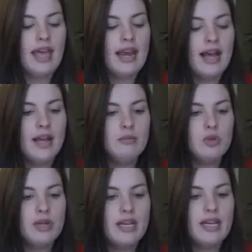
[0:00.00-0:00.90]
And I am
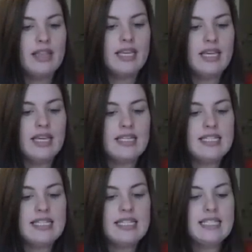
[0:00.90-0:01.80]
doing the
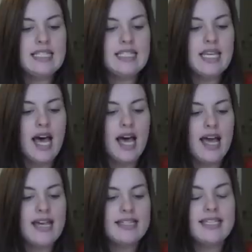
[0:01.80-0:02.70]

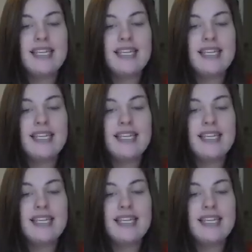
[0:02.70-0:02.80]
size